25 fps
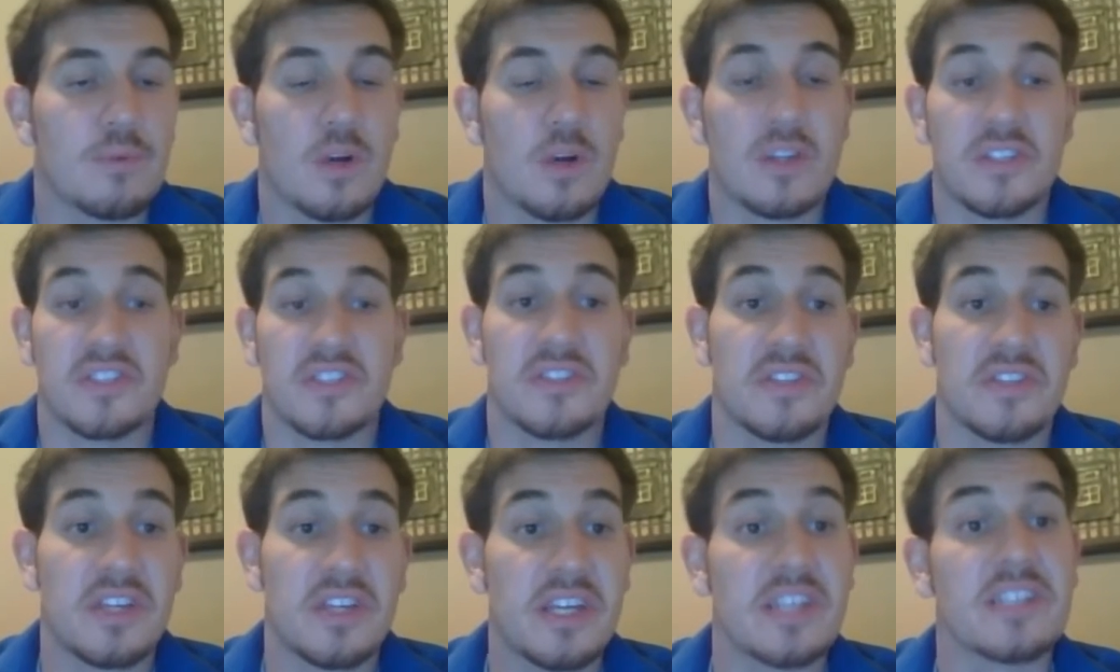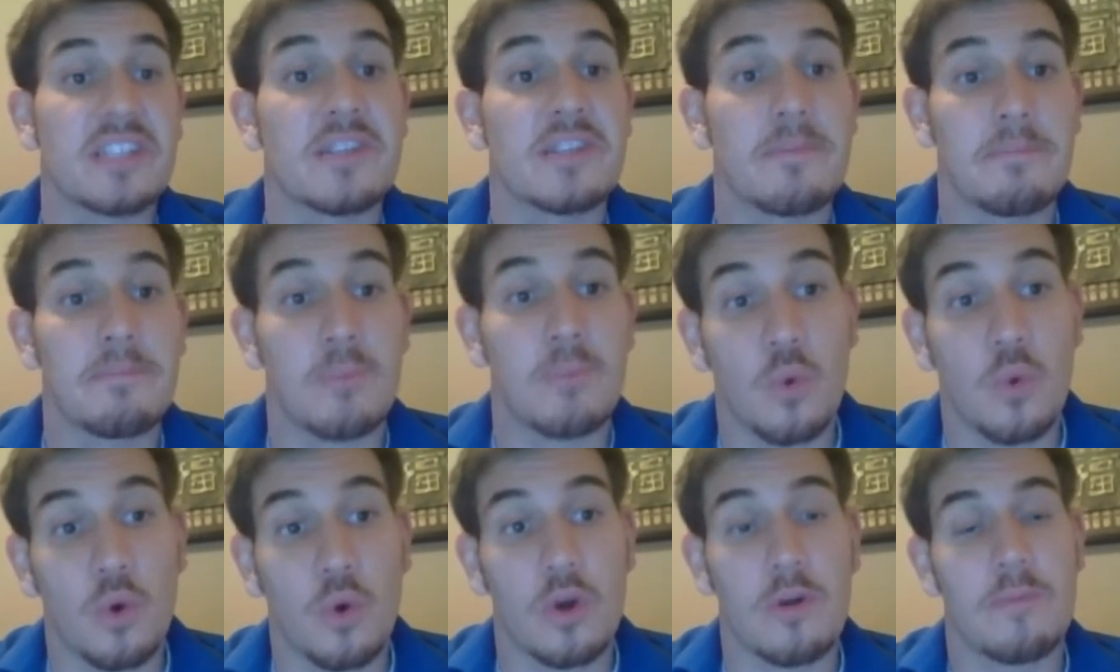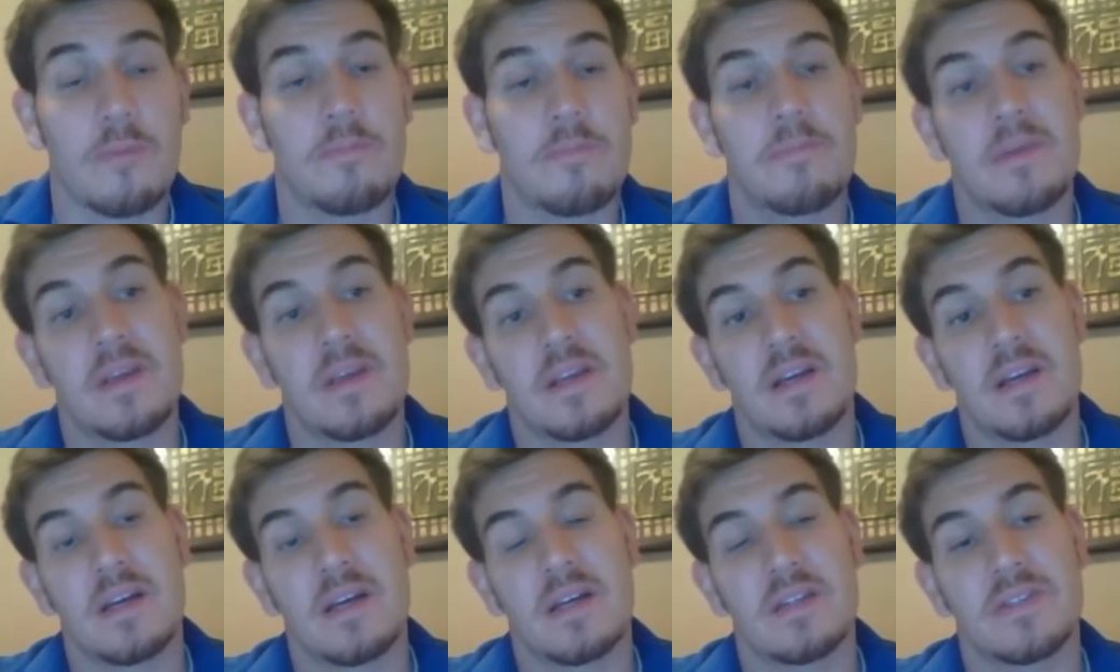process is important
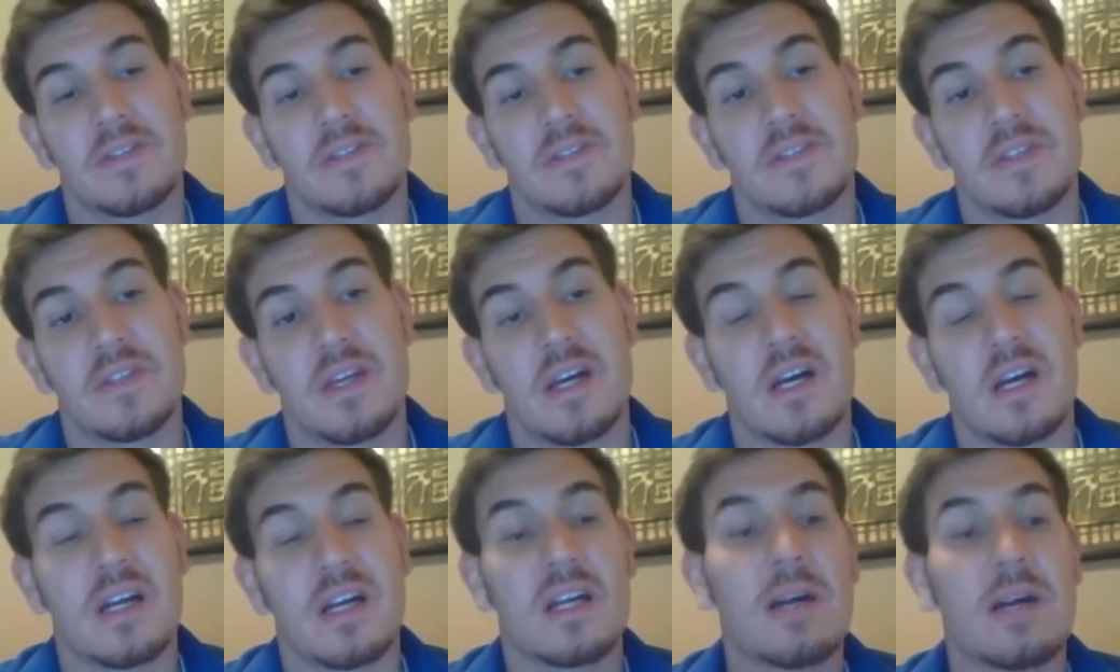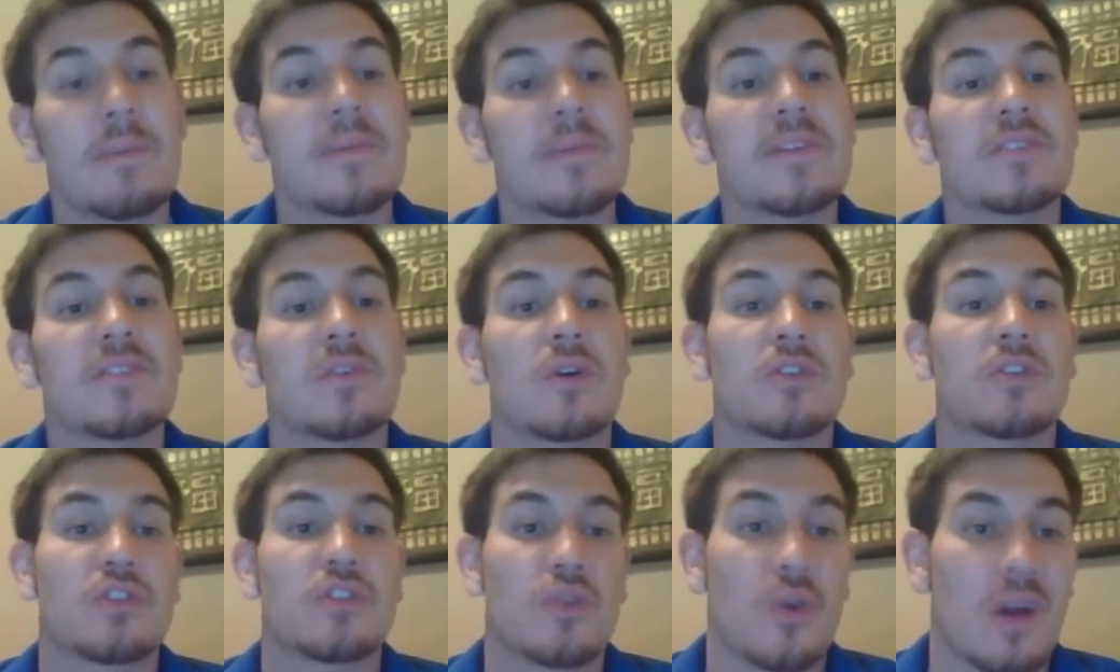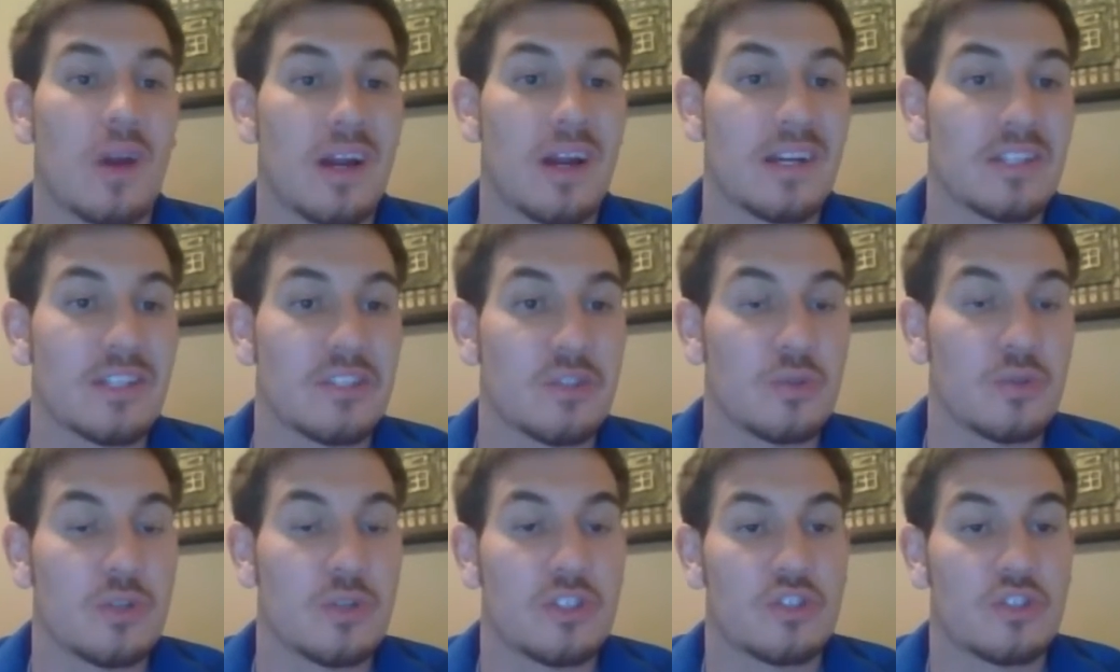because companies are
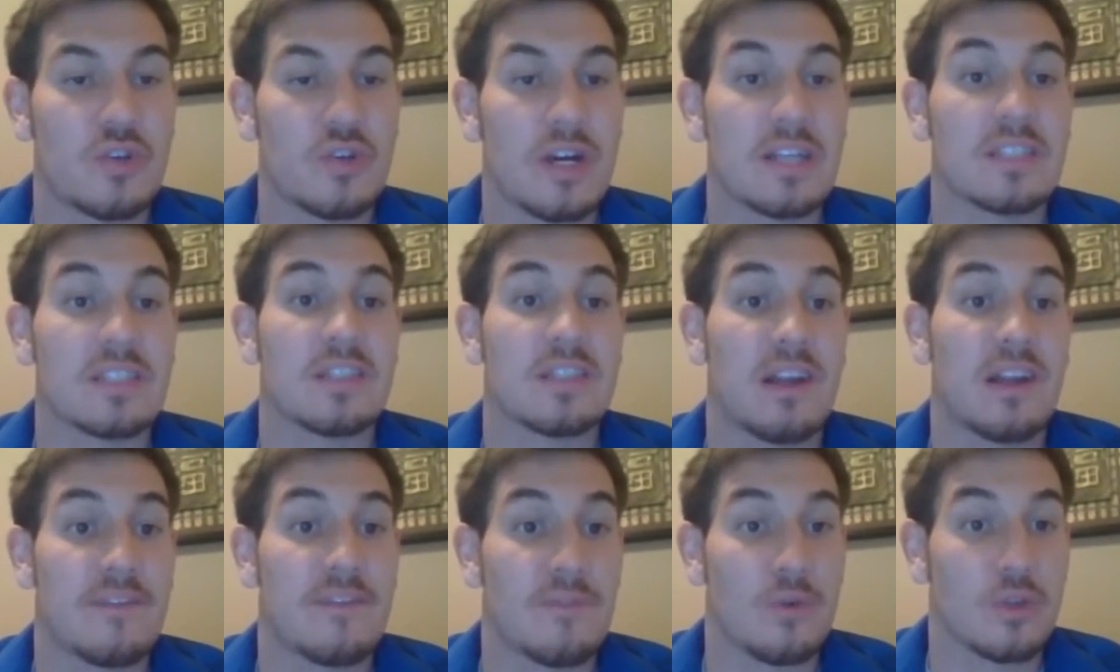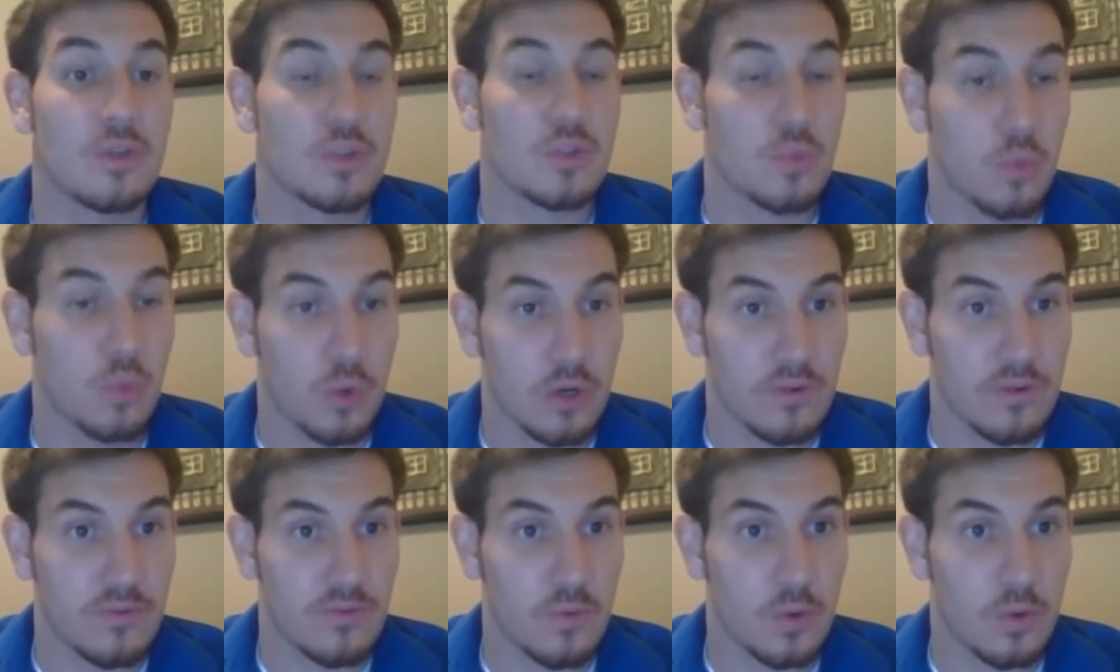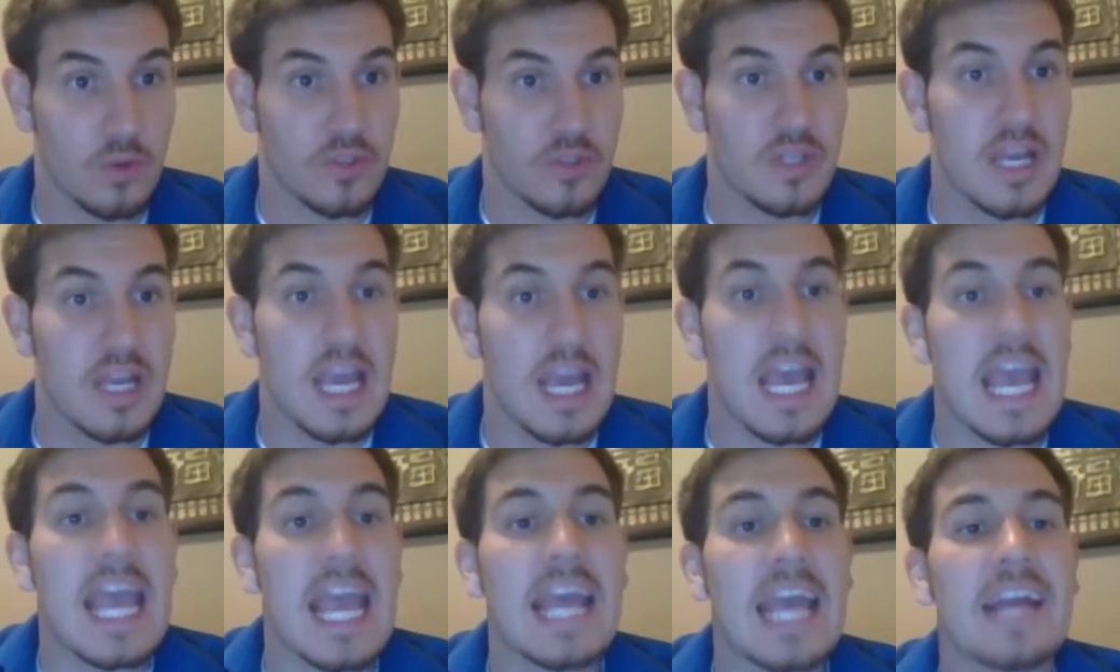trying to attract a diverse workforce,